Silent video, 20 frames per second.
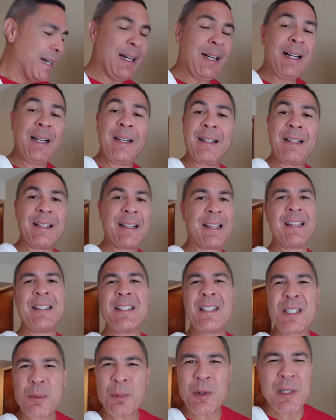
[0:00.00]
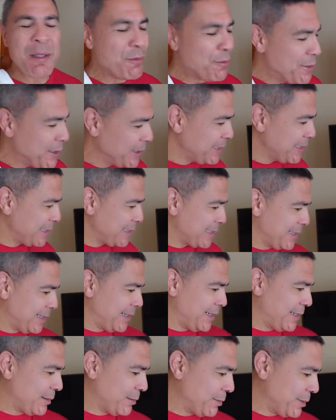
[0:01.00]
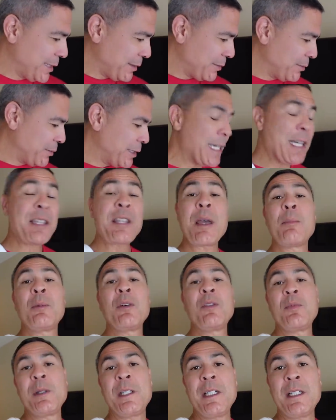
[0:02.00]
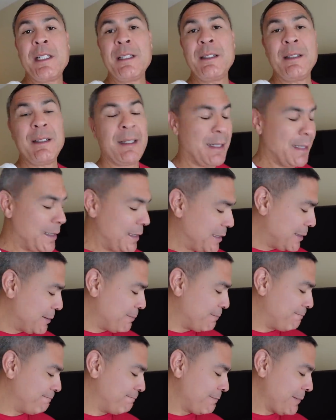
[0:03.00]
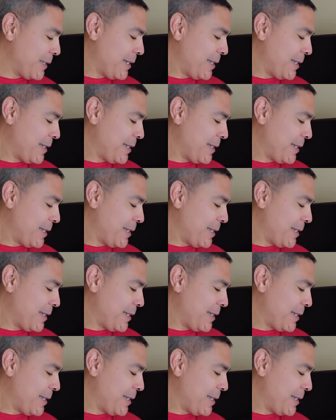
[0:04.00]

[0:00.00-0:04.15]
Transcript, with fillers: I just wasn't feeling it today, but we got that movement in.